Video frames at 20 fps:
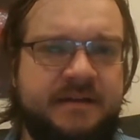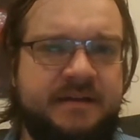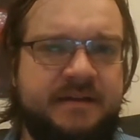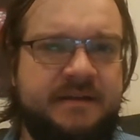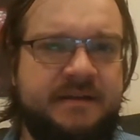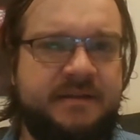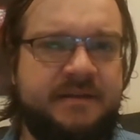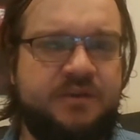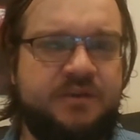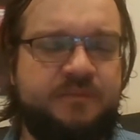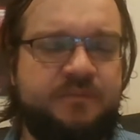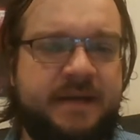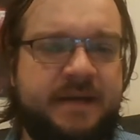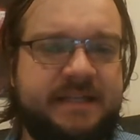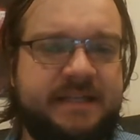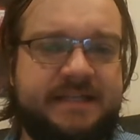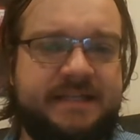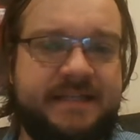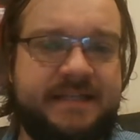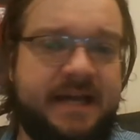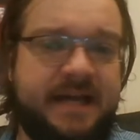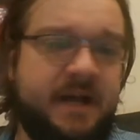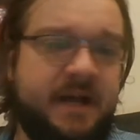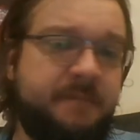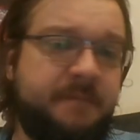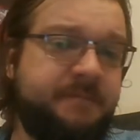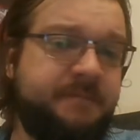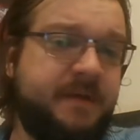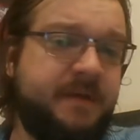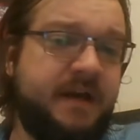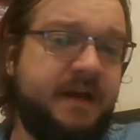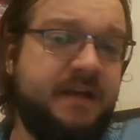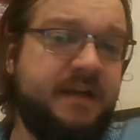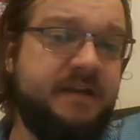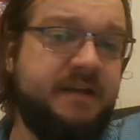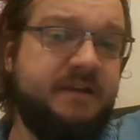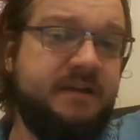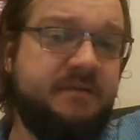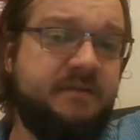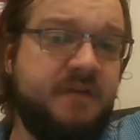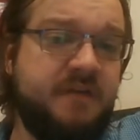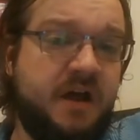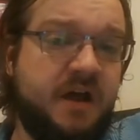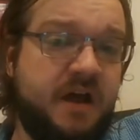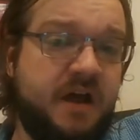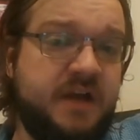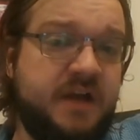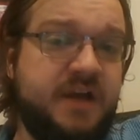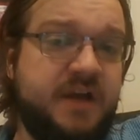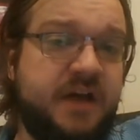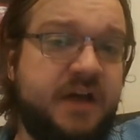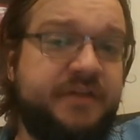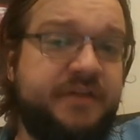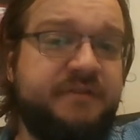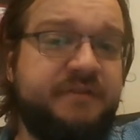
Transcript: you might set up another